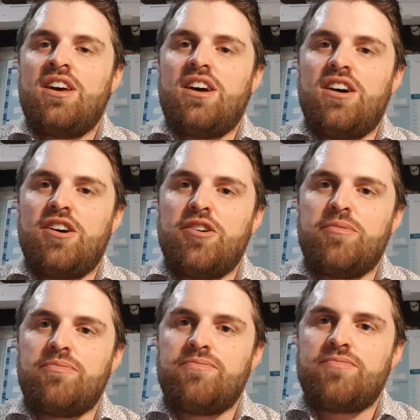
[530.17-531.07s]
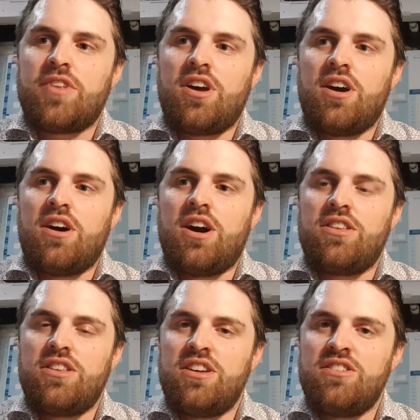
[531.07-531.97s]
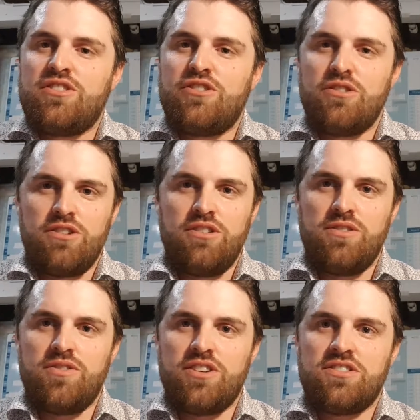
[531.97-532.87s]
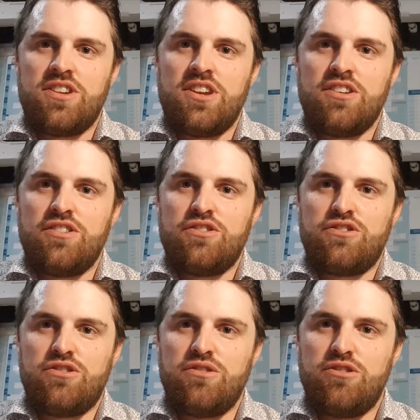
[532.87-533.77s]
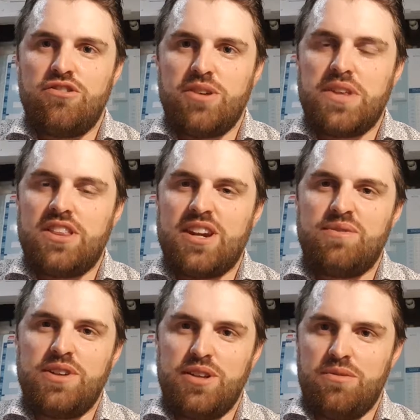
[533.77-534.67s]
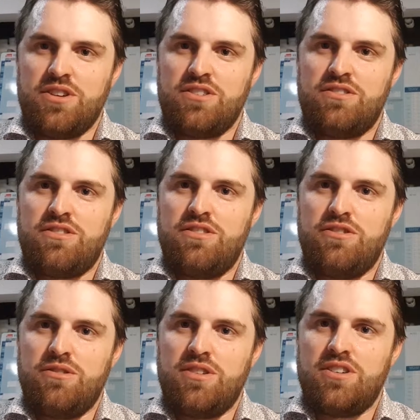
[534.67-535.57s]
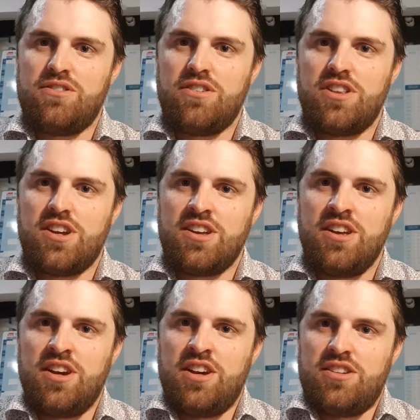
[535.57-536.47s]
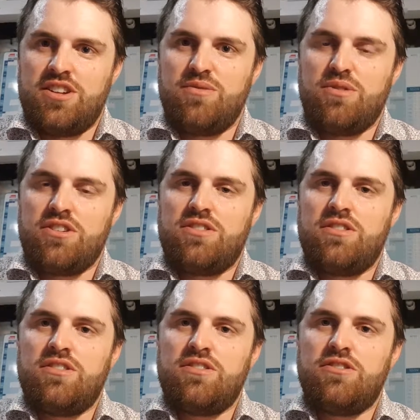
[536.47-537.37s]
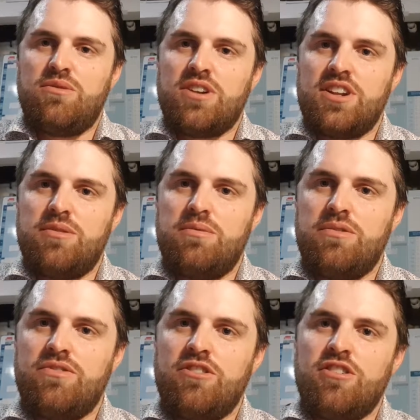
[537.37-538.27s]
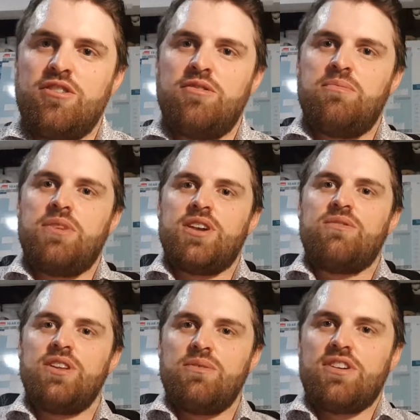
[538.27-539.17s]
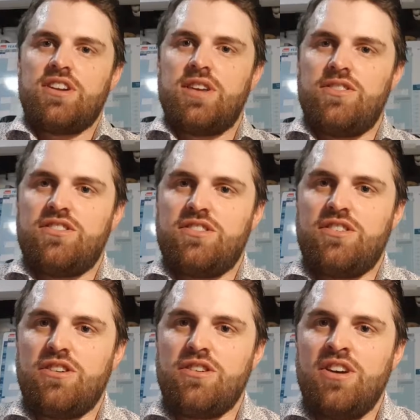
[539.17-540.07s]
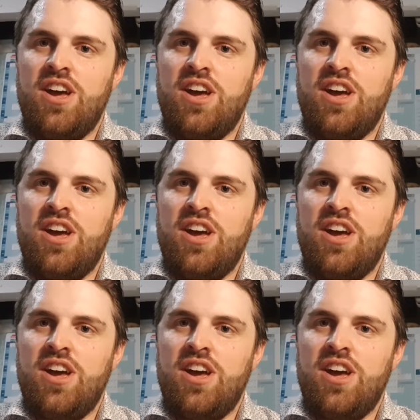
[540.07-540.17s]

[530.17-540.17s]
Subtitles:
I then go to university to do something that I really wanted to do. And it's not that I didn't want to do what I did before, but I really wanted to give this a go.